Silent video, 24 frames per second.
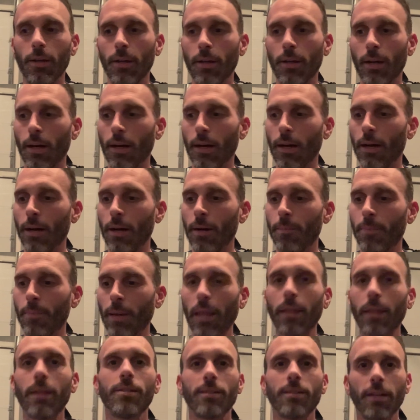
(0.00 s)
But at
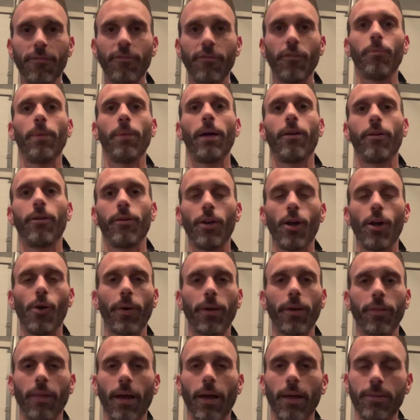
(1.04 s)
least I feel better
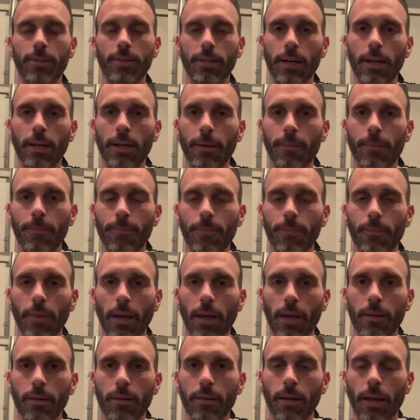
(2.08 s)
knowing that
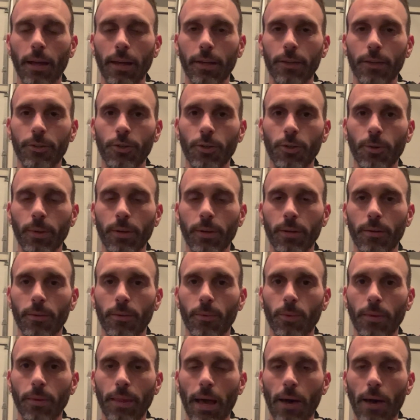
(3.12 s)
that I can do it
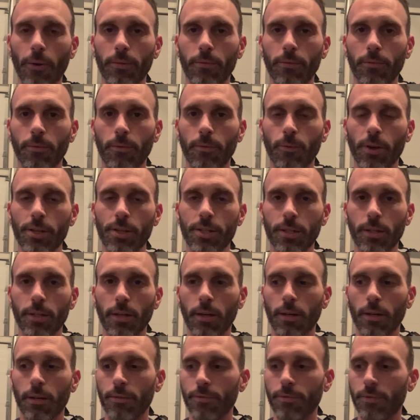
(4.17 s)
without risk
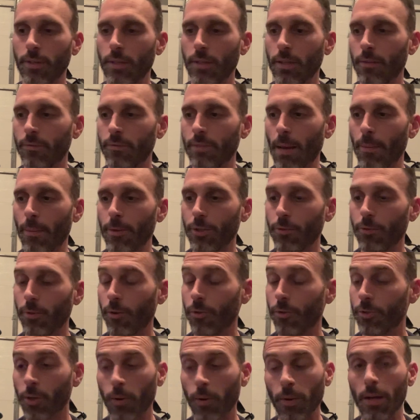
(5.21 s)
of damaging the rotor.
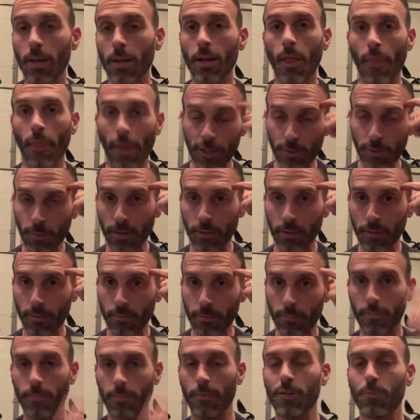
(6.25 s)
So that's what
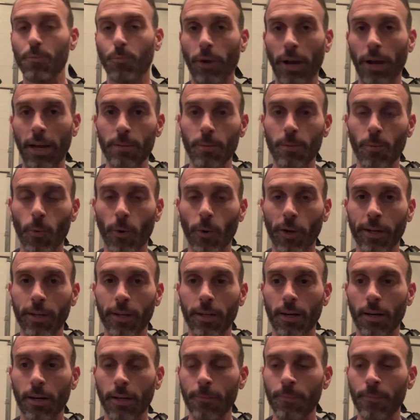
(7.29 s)
this brain's been working
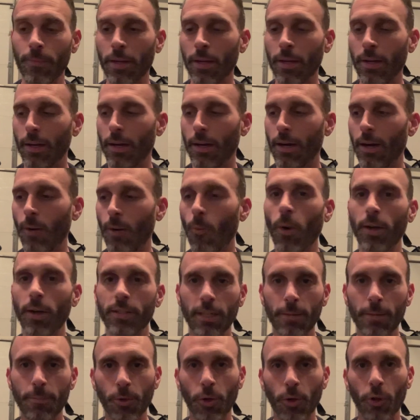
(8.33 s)
on. Once I
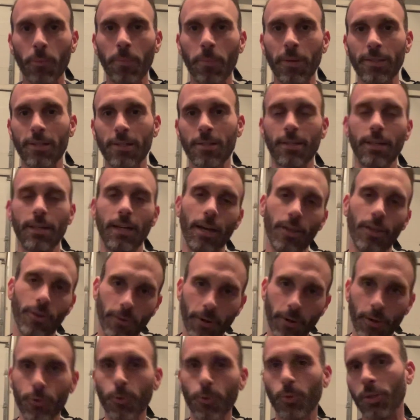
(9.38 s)
put all the pieces together,
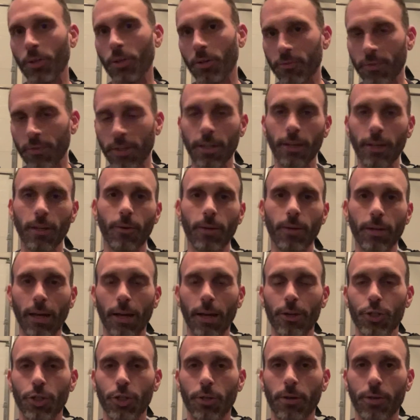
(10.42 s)
I'll do a little video and kind of
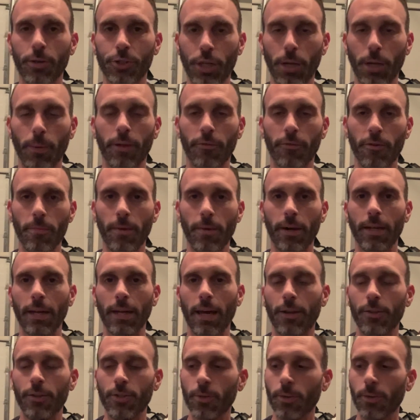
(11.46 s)
share with everybody how
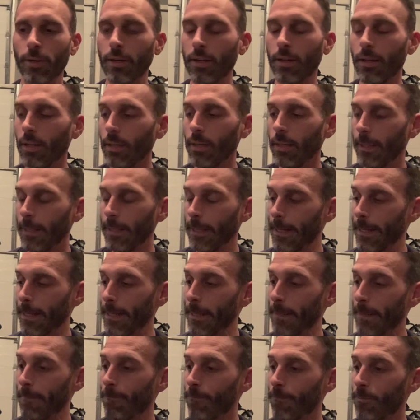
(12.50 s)
to do it.
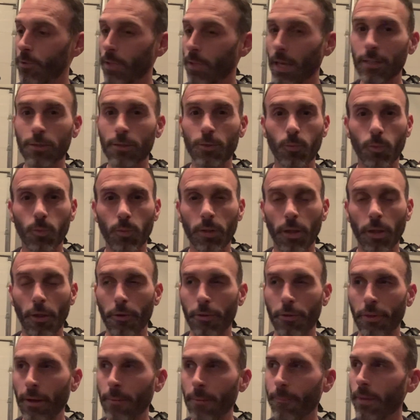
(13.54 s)
So that's another
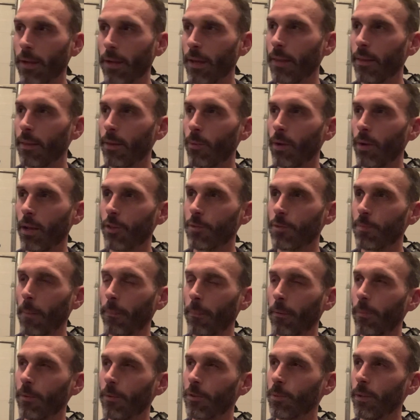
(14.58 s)
thing. And then what else popped
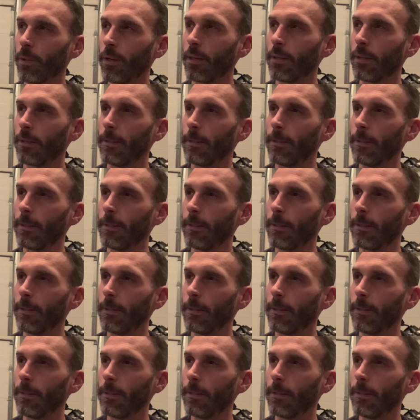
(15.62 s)
up this week?